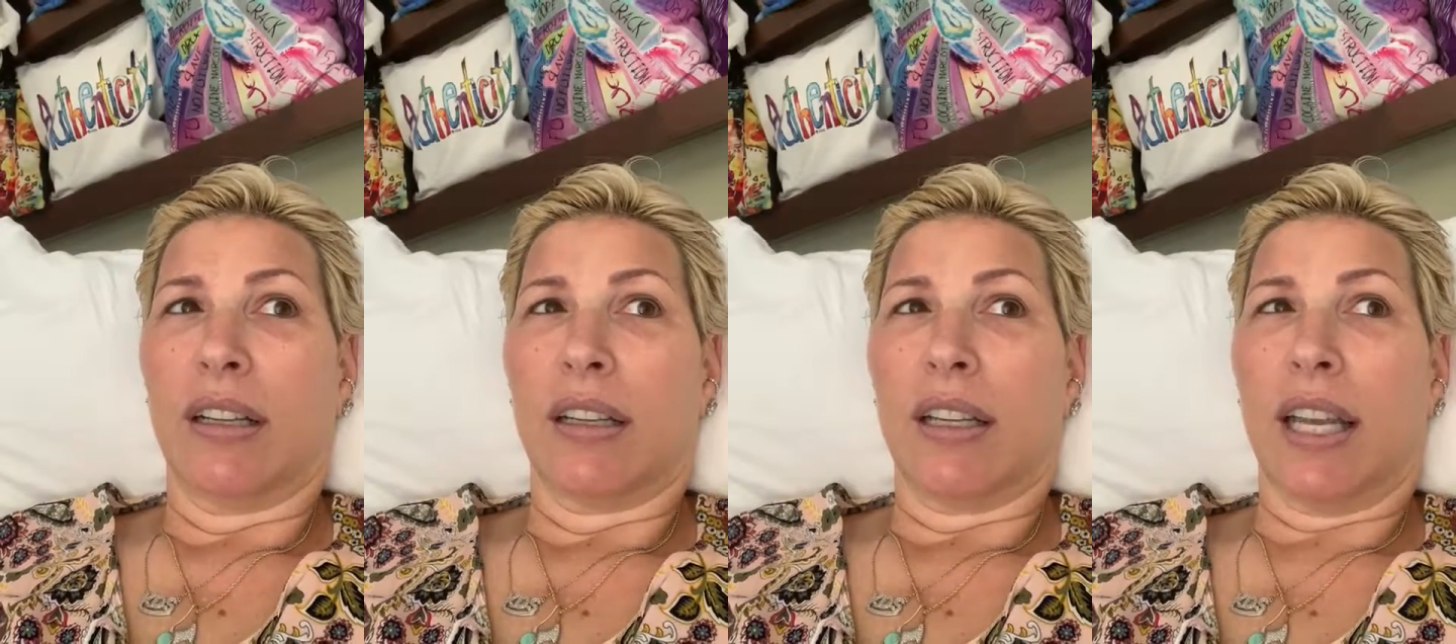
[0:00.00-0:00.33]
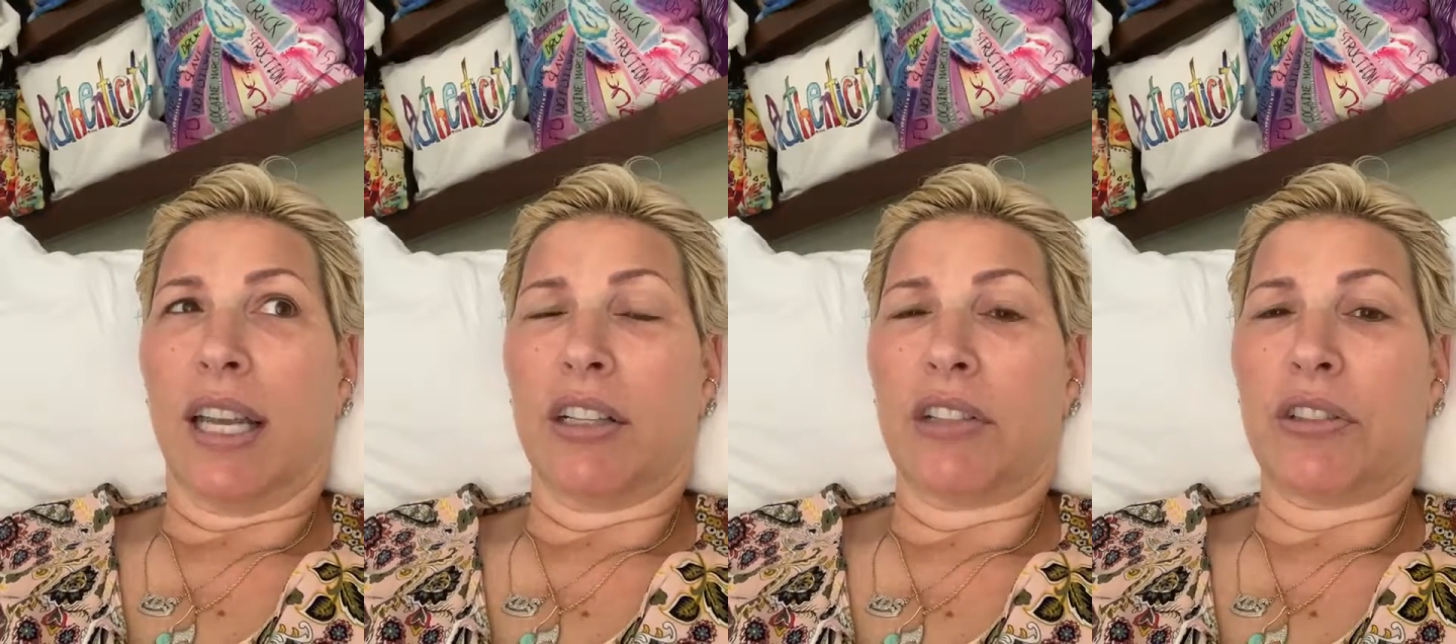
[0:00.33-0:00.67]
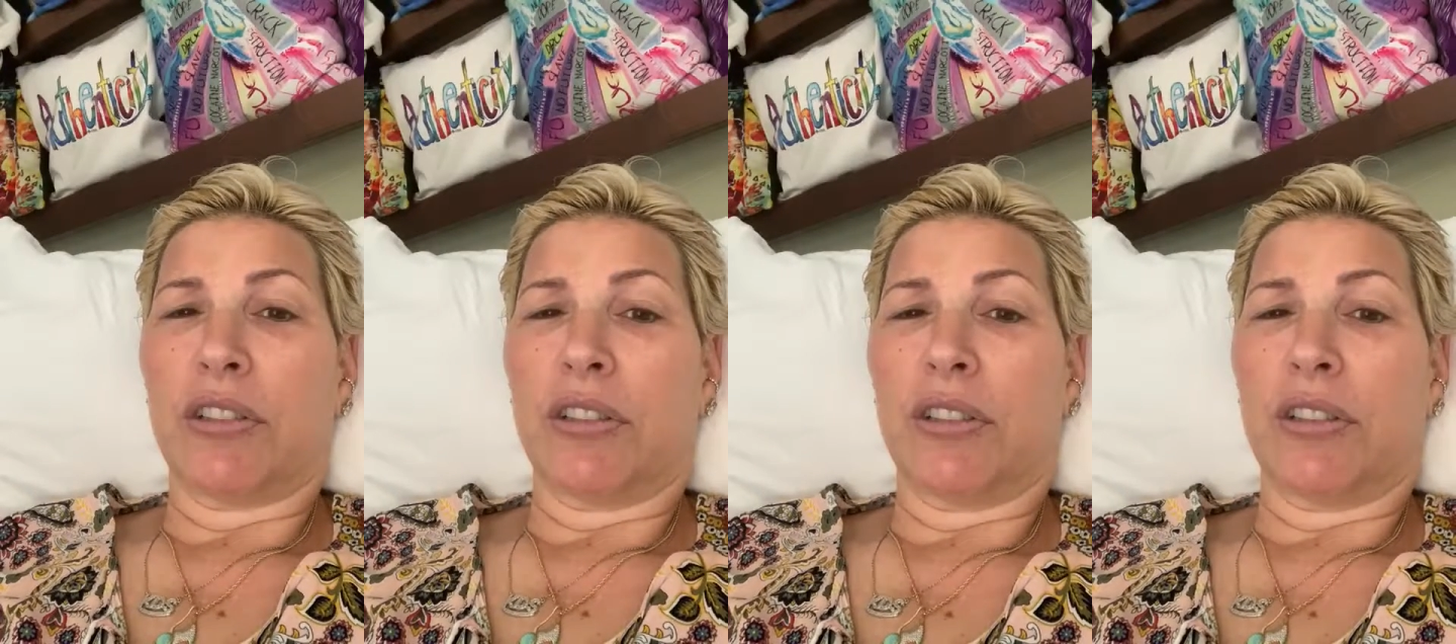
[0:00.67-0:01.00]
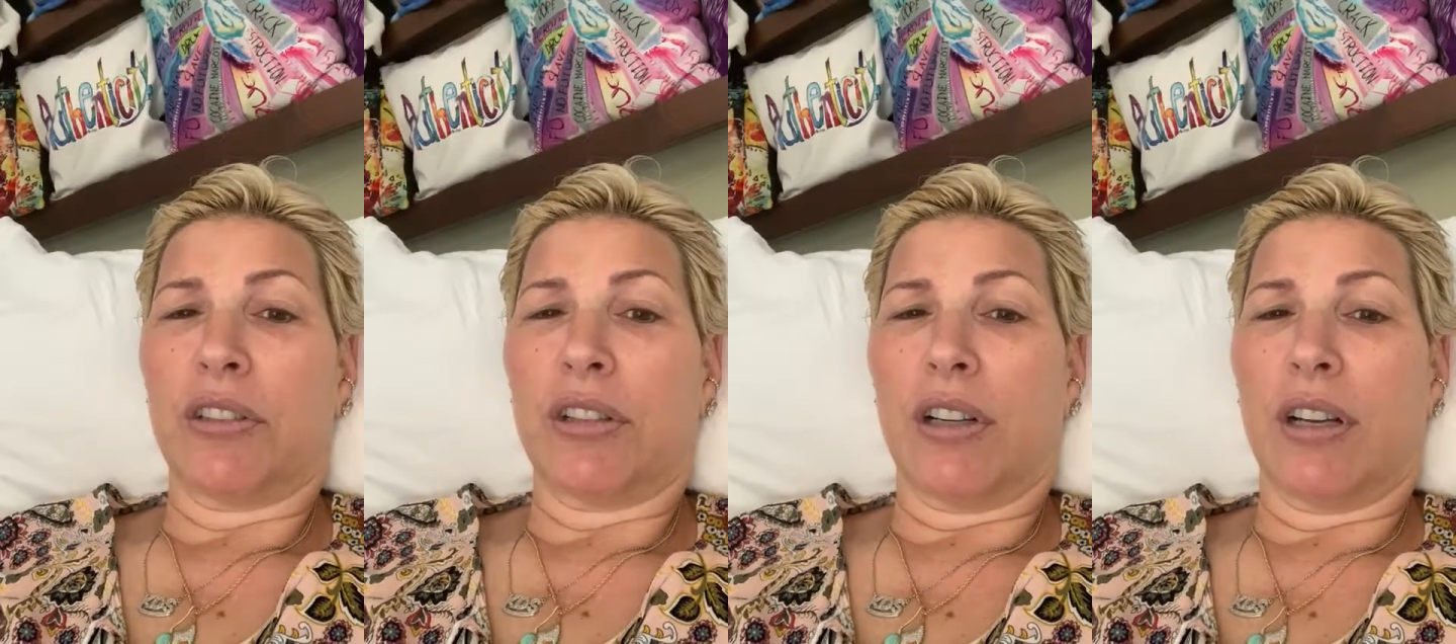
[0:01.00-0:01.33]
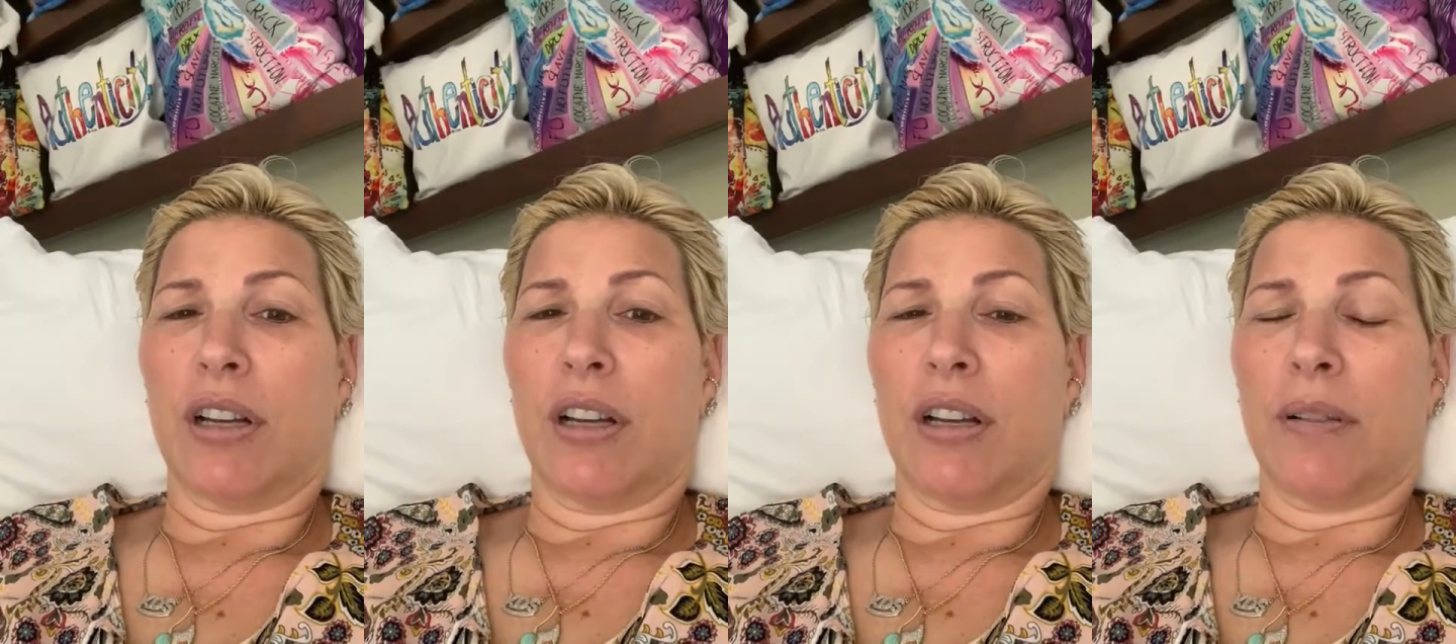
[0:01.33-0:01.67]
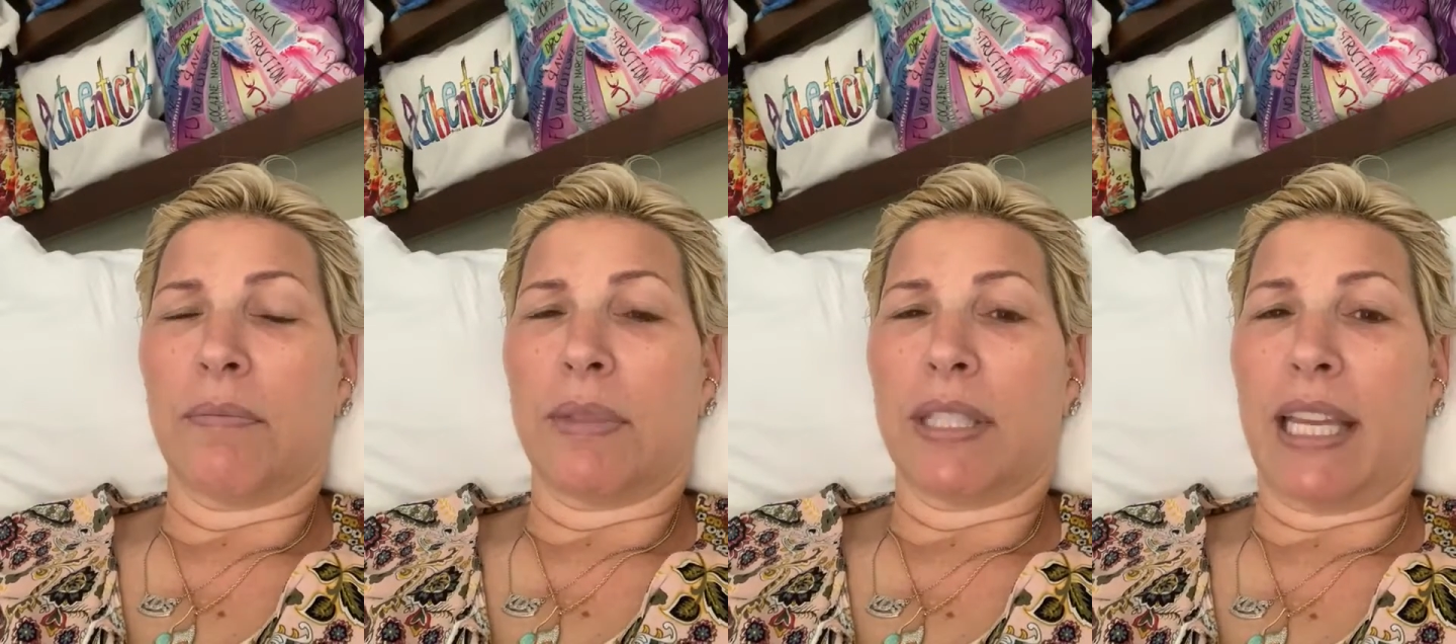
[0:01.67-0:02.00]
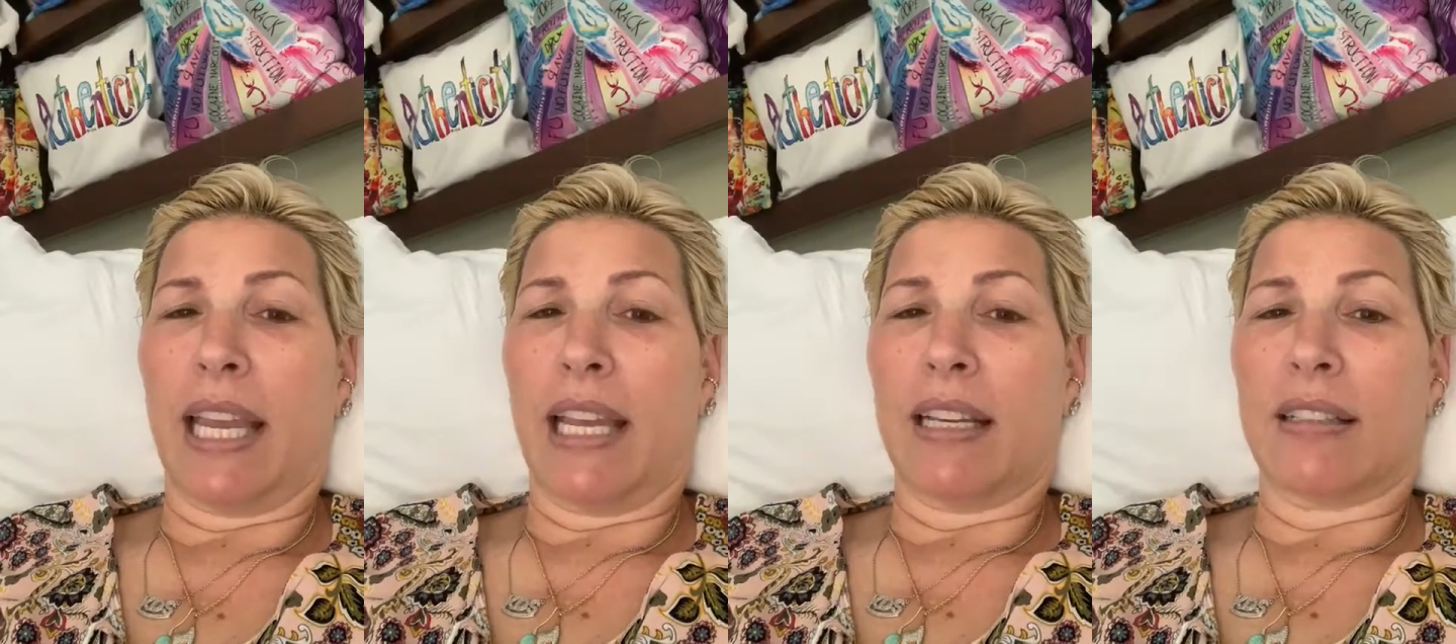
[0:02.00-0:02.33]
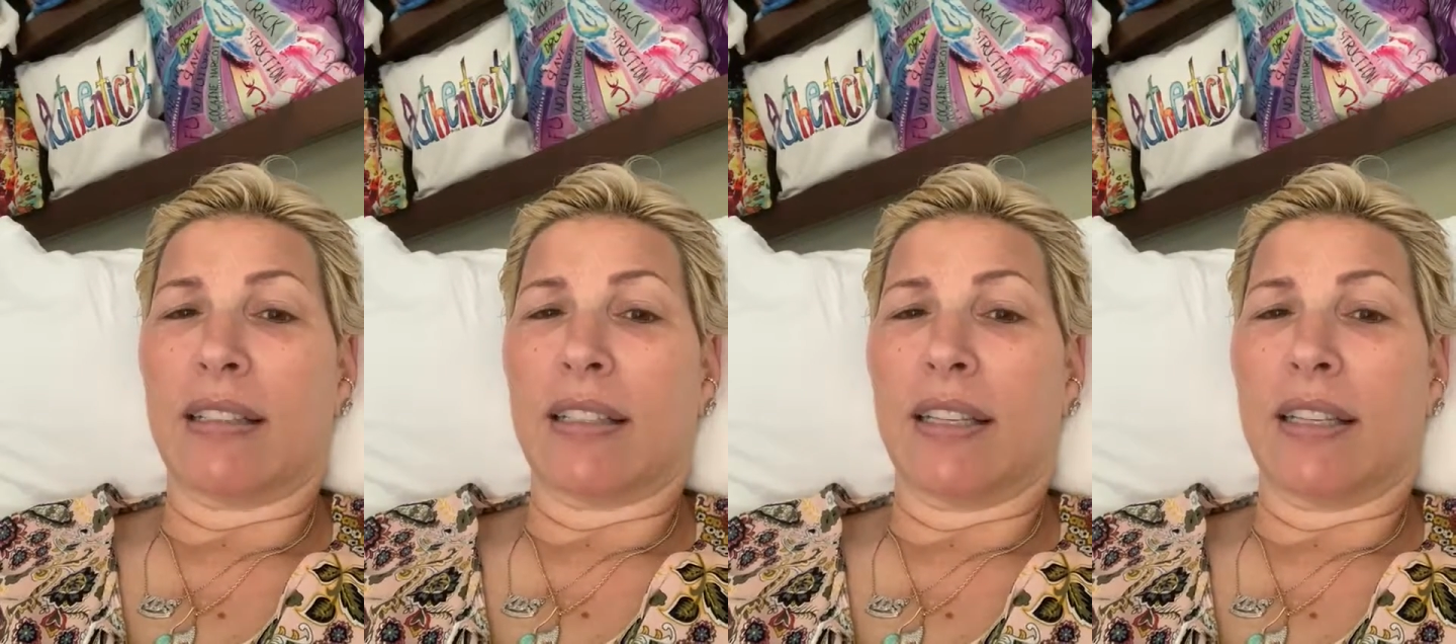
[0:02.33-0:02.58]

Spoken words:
cancer scans,